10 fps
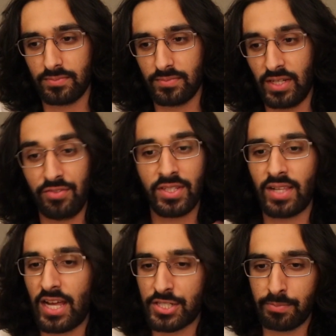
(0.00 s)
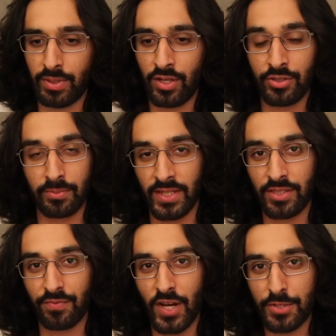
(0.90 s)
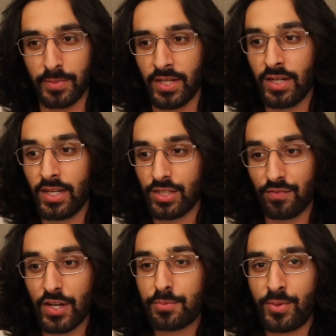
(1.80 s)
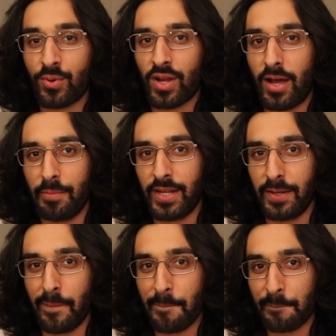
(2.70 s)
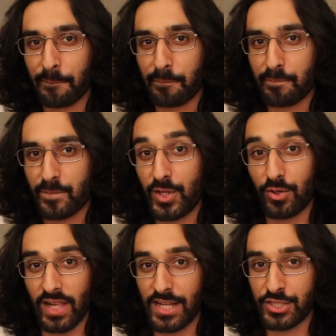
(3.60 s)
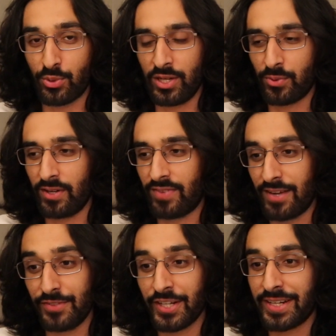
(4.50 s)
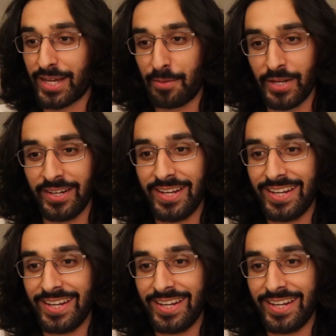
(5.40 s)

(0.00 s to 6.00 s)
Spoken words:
and even the classes below them, like the freshmen will come in, class of 2025, they're going to come in